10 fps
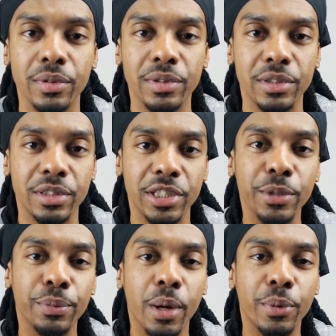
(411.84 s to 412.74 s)

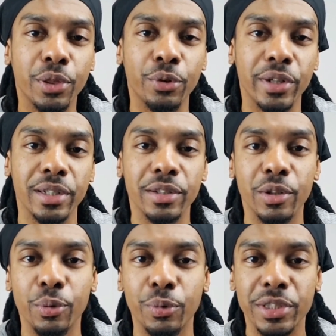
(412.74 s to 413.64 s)
Tip number 3,
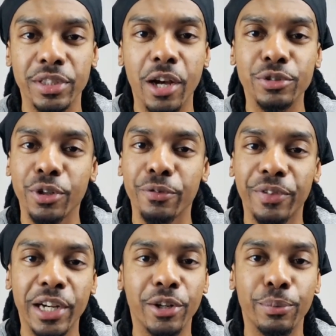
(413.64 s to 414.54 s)
which is also
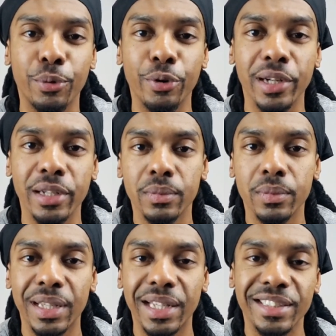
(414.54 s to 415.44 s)
very important,
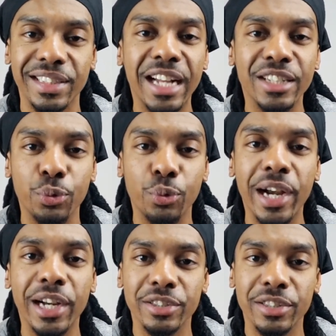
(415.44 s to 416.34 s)
is not to wear
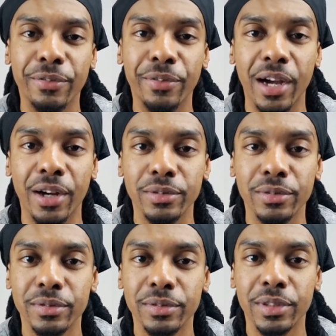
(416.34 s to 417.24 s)
yourself out.
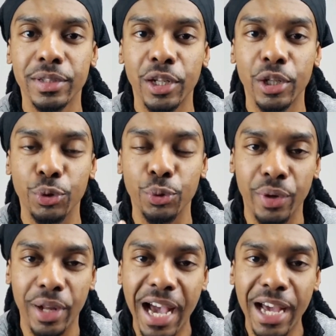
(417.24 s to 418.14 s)
Do
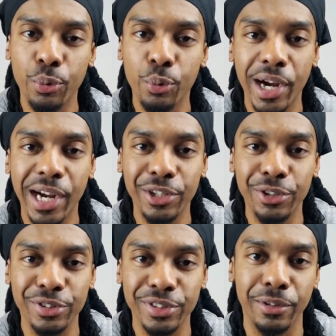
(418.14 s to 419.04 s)
not wear
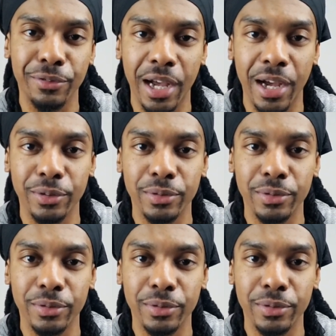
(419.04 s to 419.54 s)
yourself out.